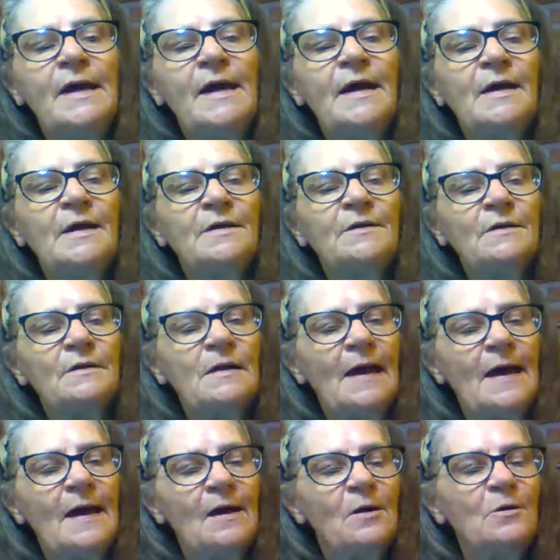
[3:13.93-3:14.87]
and it
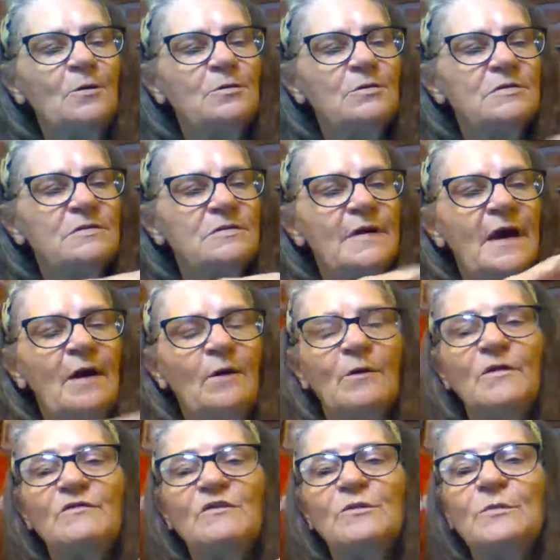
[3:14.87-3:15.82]
allows
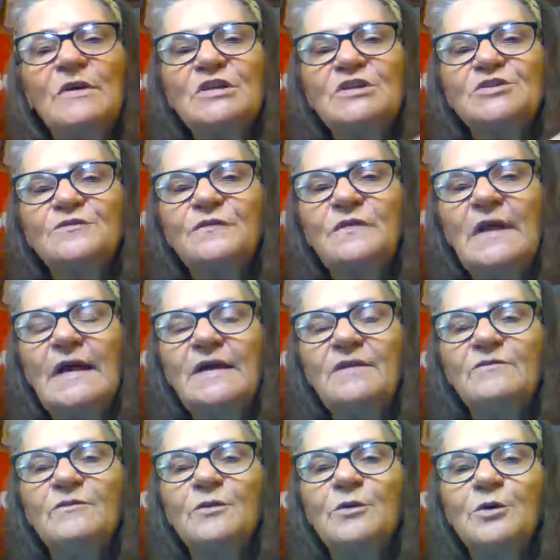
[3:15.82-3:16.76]
however much
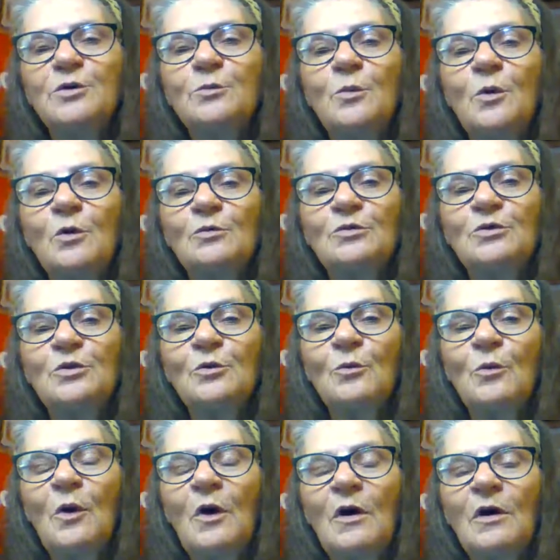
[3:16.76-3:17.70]
flavor you want in your
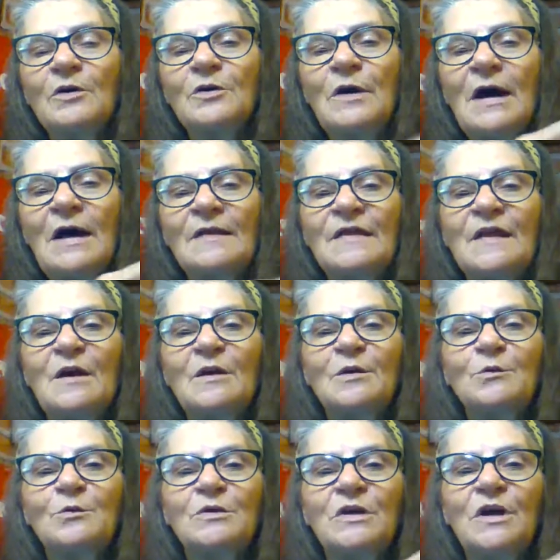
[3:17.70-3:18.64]
water. I thought
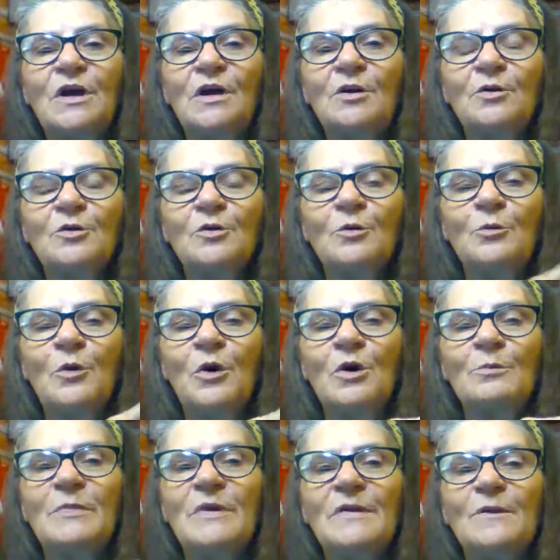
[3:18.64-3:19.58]
it would color the
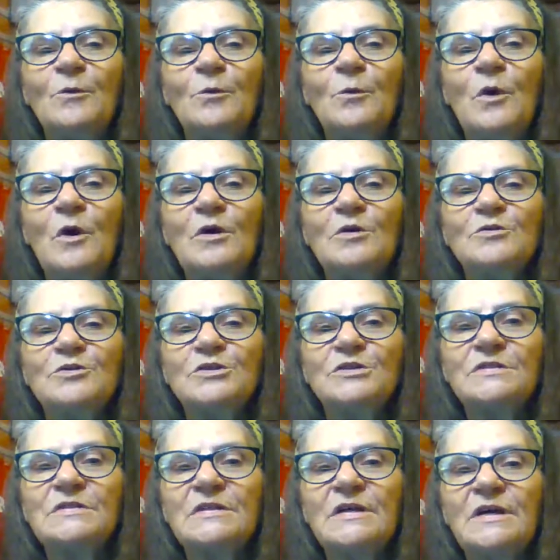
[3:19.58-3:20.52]
water, but the water
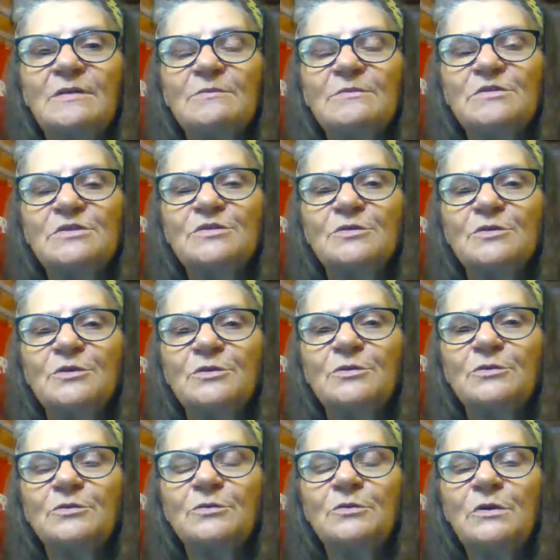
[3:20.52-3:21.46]
just comes
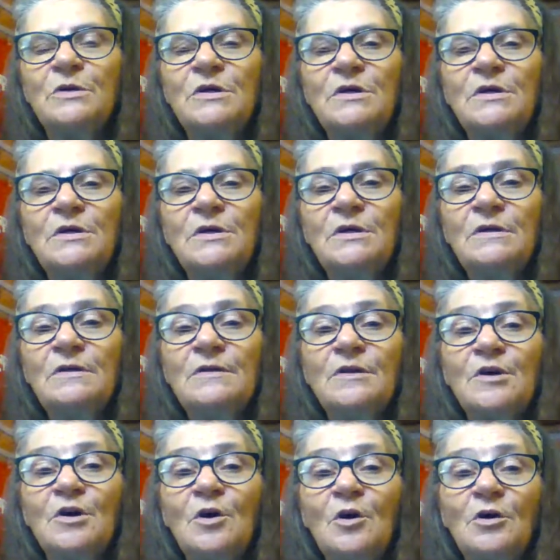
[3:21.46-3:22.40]
through
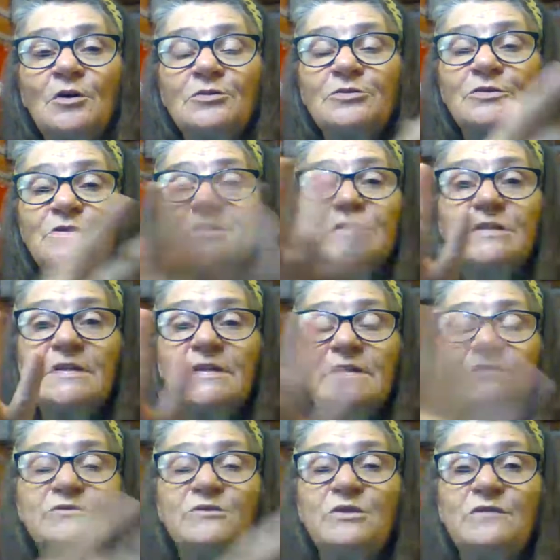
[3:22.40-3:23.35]
the cartridge and
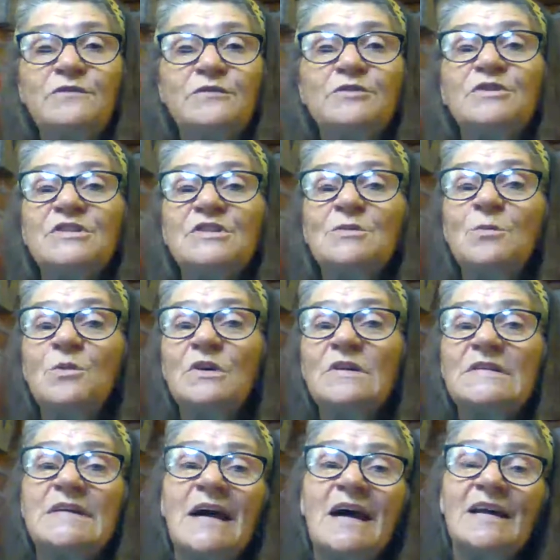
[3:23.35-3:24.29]
gives you, if you just want a
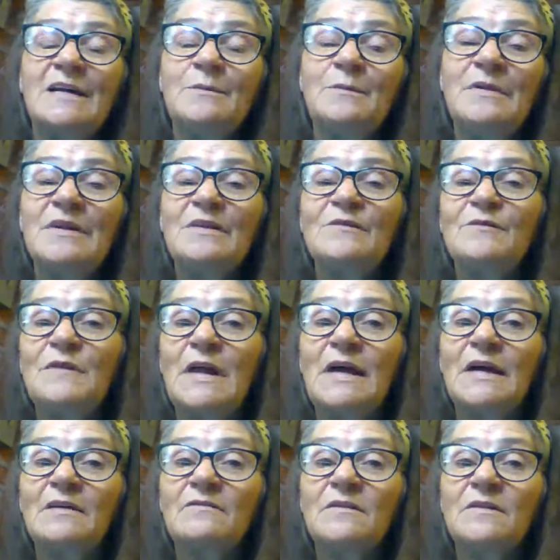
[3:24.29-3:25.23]
tiny bit of
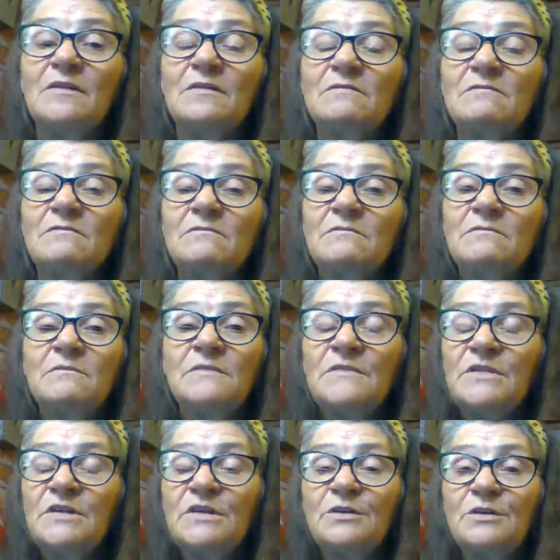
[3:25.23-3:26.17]
flavor,
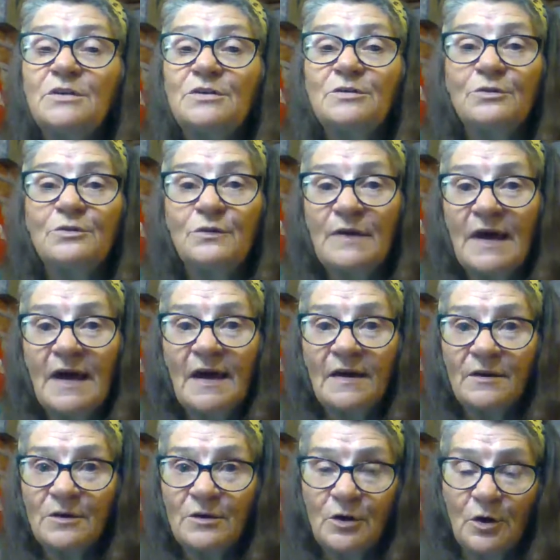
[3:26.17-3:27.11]
you can do
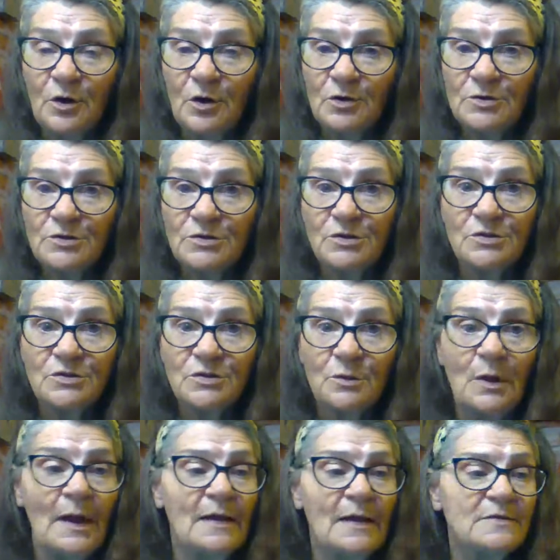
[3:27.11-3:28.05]
that. Your cartridges
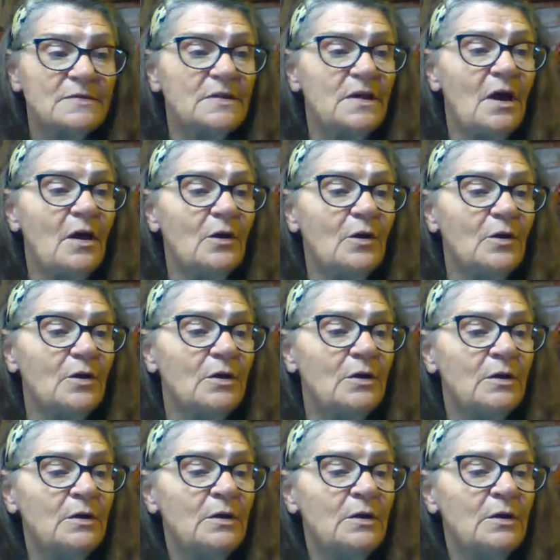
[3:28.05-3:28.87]
will last longer.